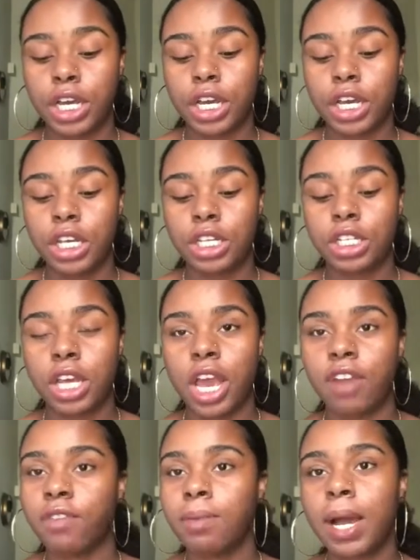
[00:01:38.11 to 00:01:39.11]
is
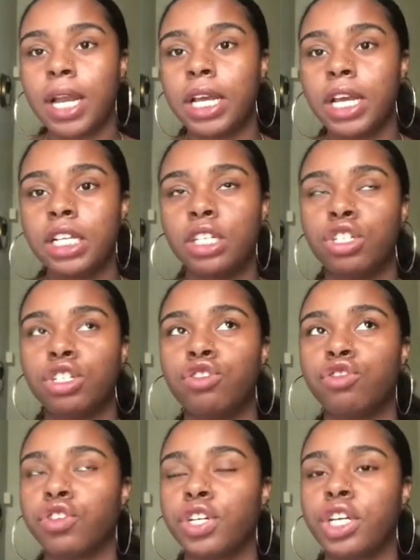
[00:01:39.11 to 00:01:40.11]
everybody isn't your
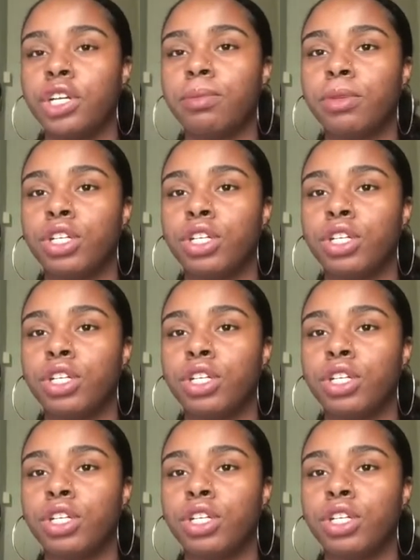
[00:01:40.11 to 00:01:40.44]
friend,